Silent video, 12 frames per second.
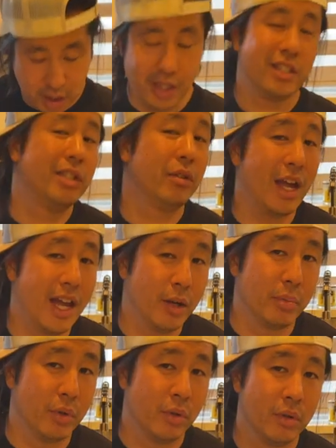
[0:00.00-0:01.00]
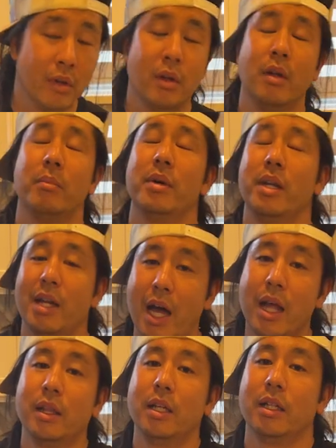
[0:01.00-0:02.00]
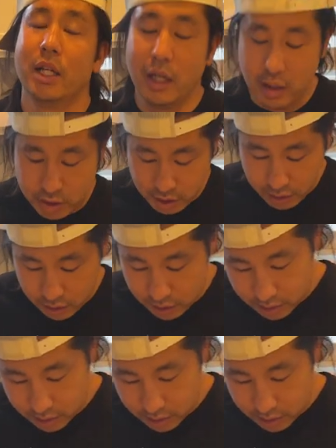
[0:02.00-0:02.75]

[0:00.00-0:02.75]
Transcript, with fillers: It's still edible, but not the delicious.